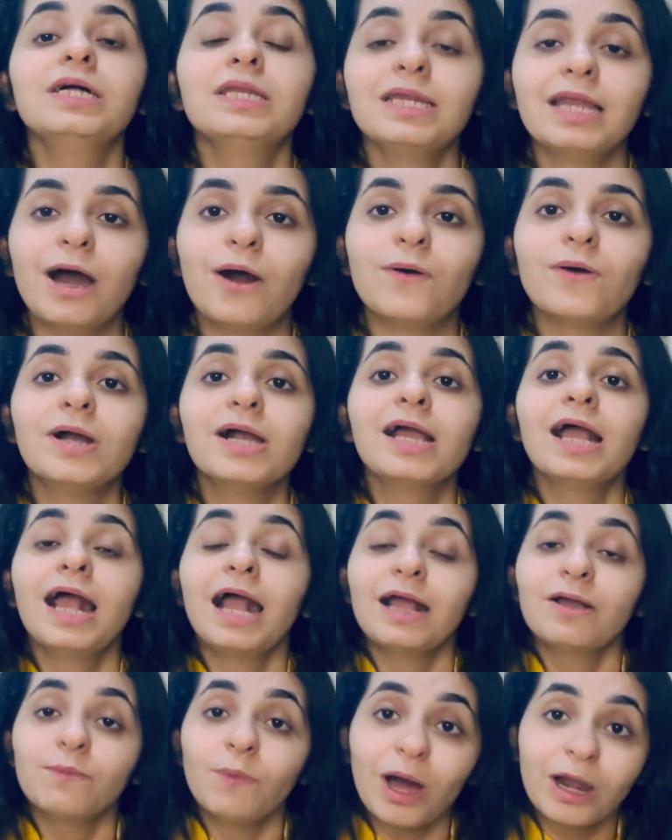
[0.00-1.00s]
Now,
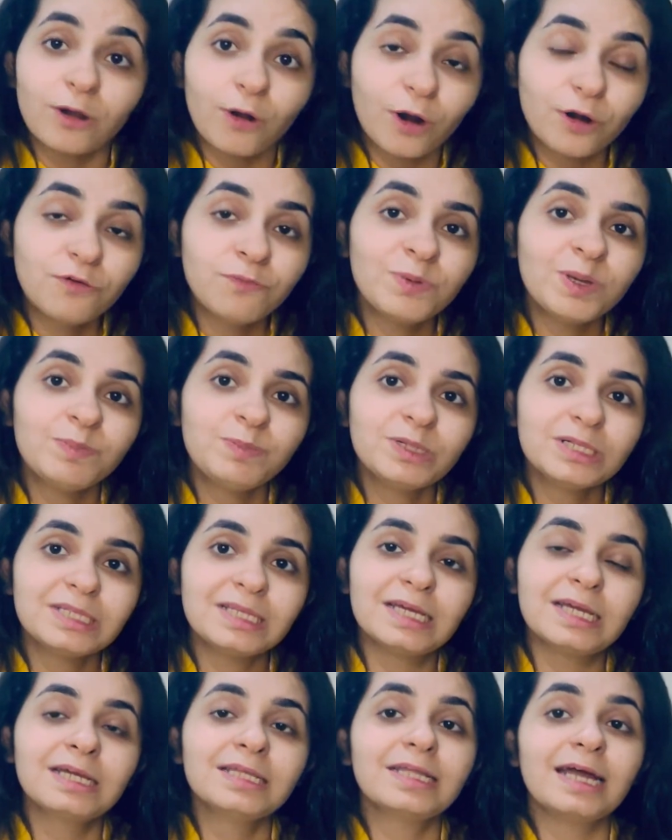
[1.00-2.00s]
a lot of people
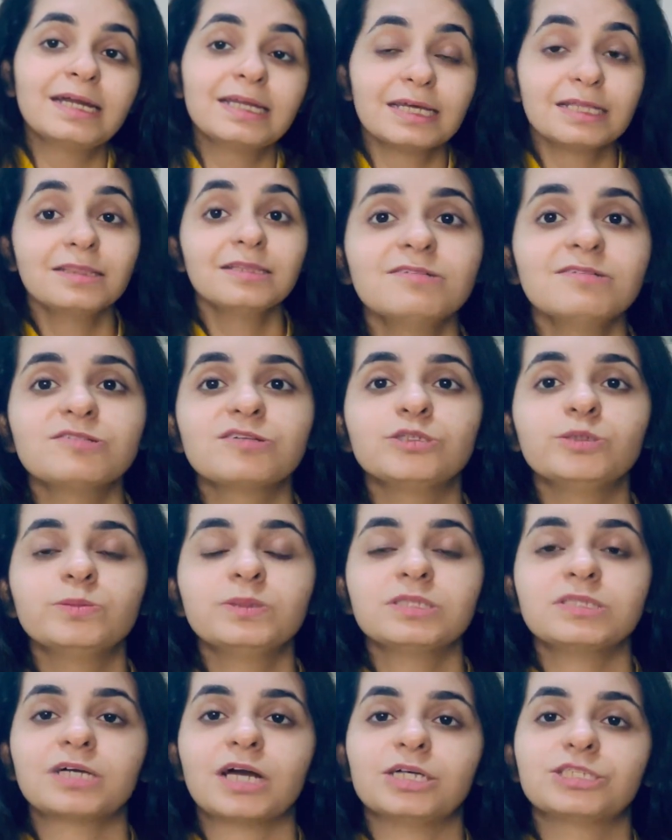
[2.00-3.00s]
think that in group
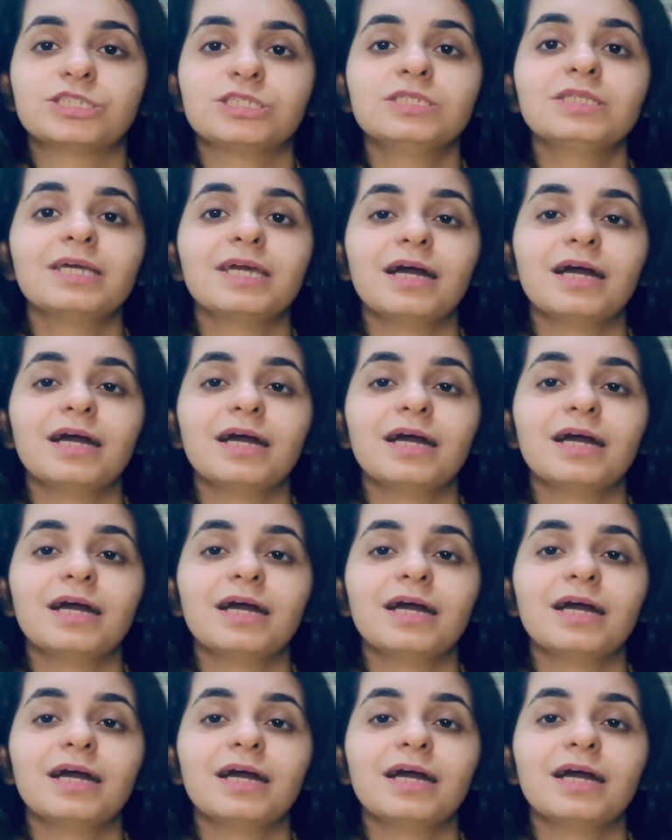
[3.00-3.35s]
discussion,